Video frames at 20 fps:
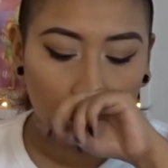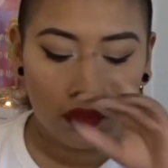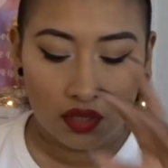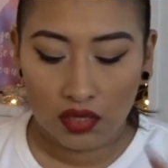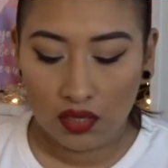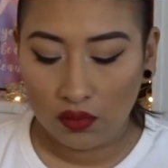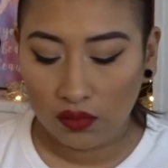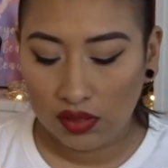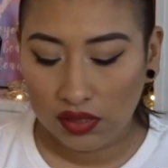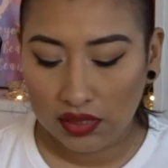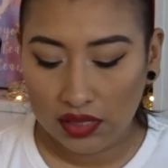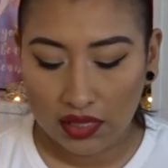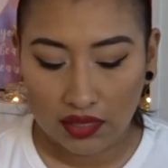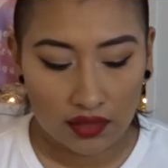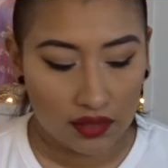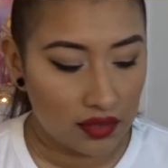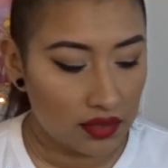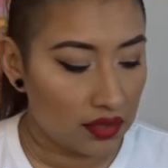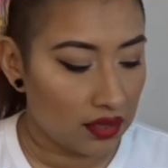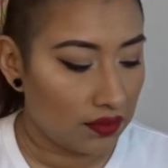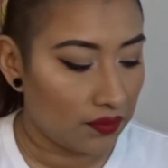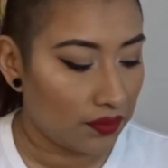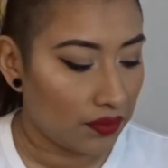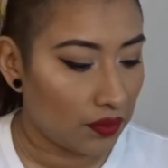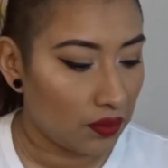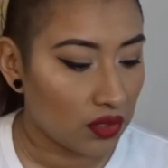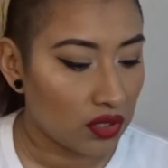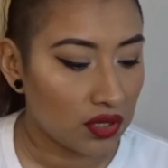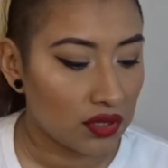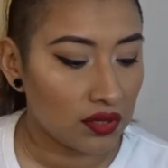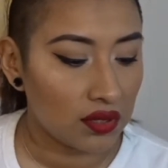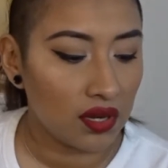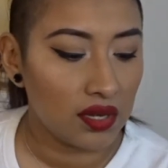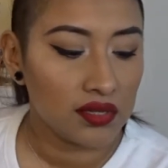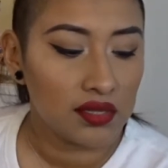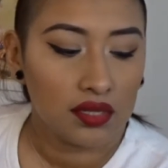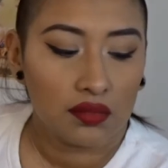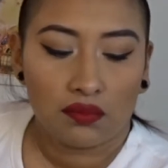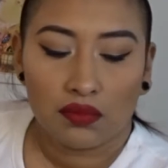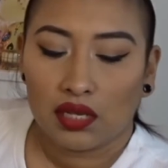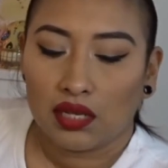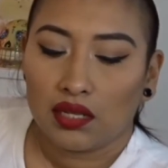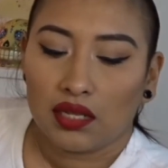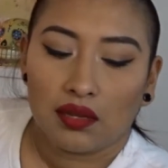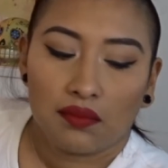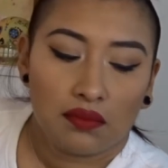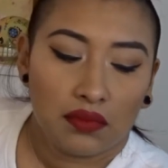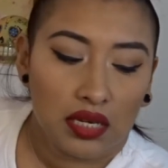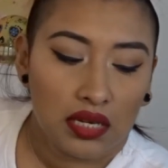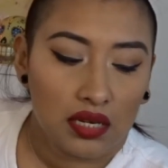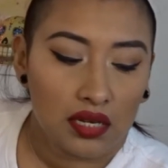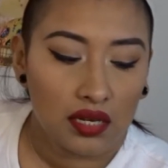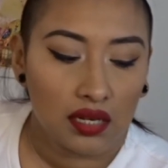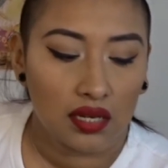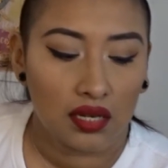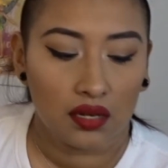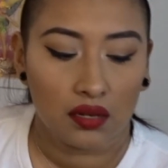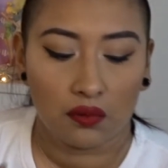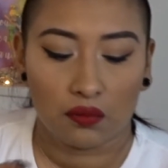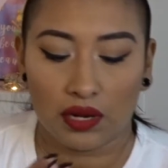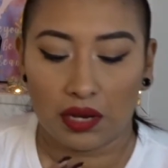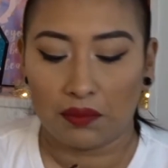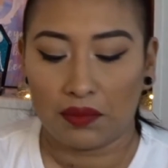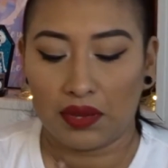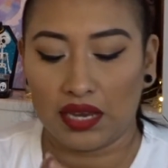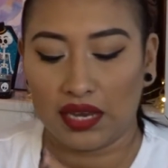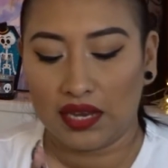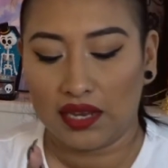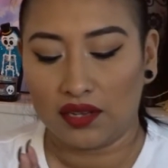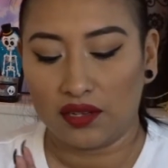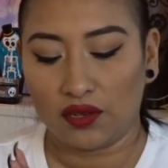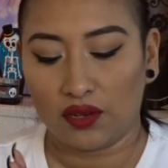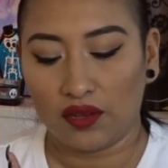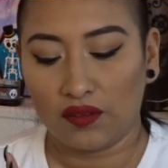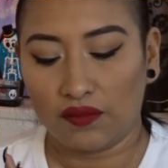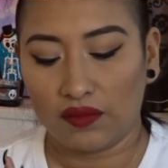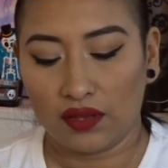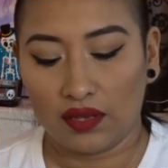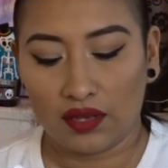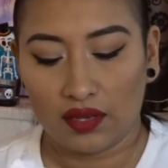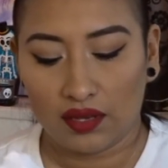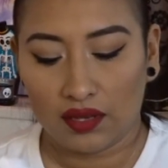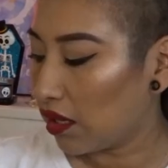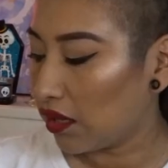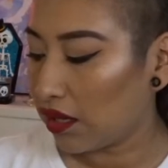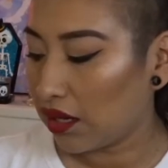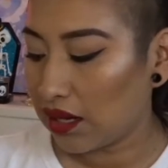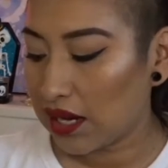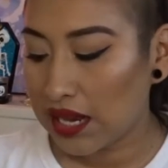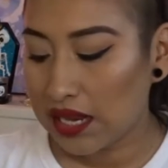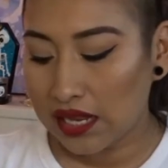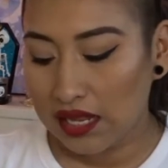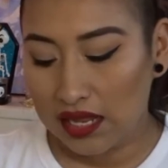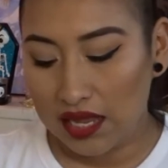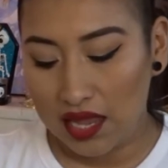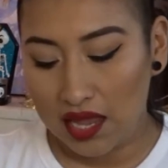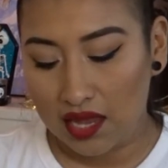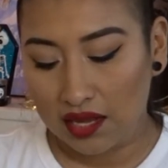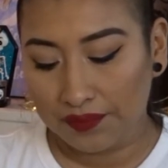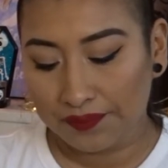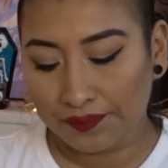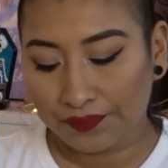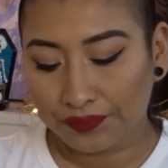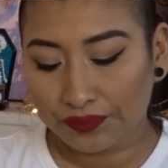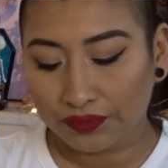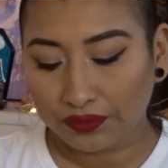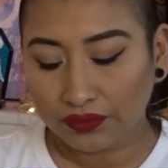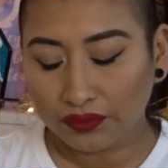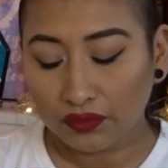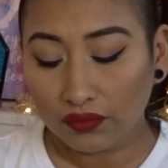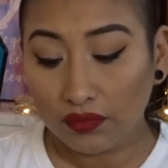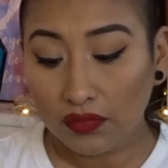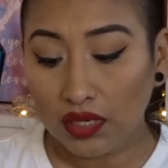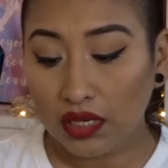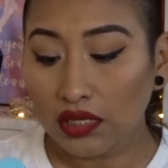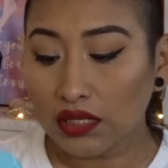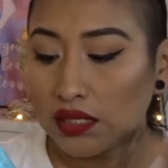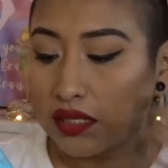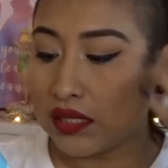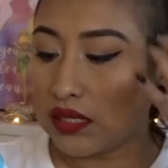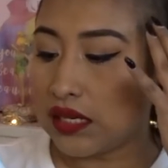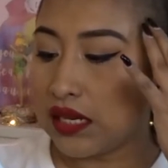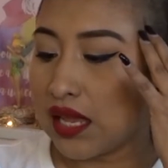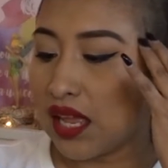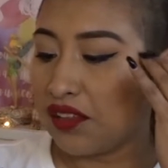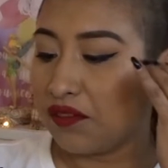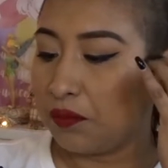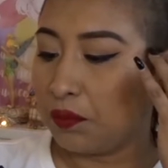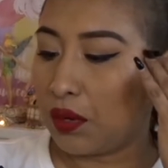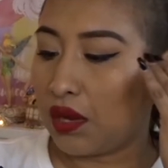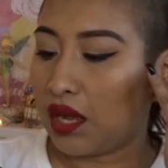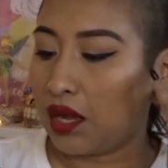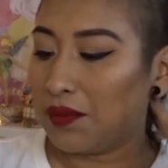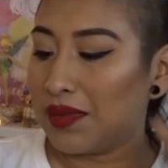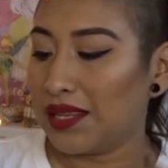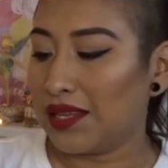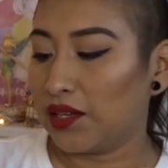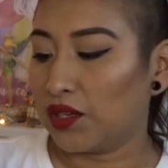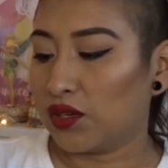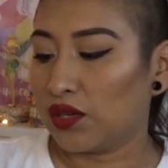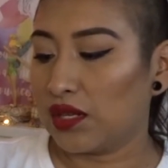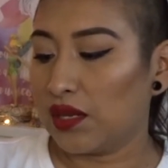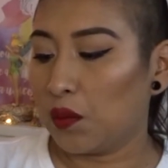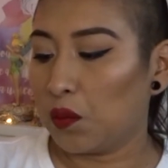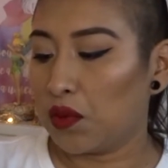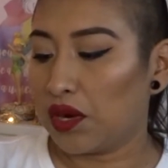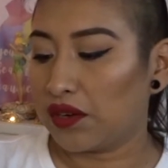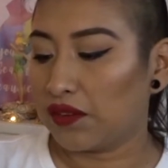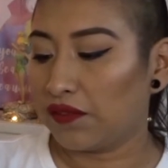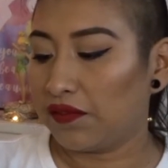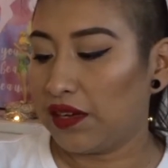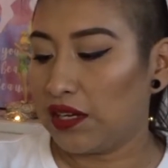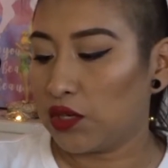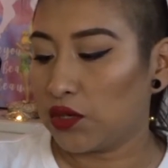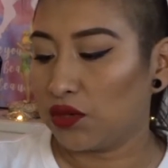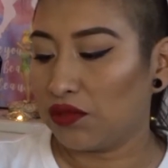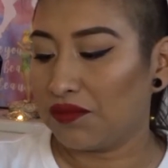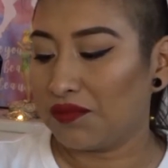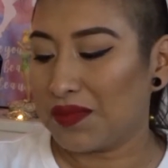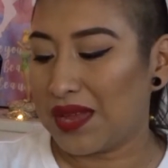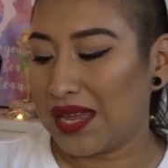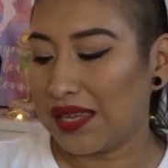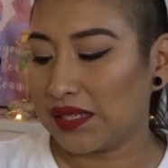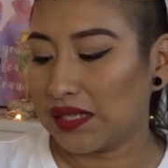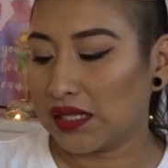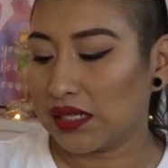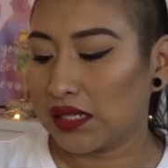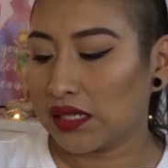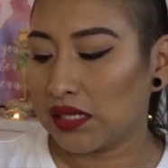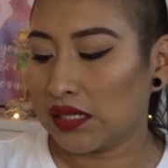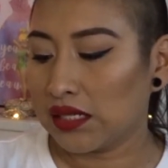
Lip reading: No scent, which is awesome. Let me wipe my hand off. And then this is the F-bomb electrolyte water facial mask.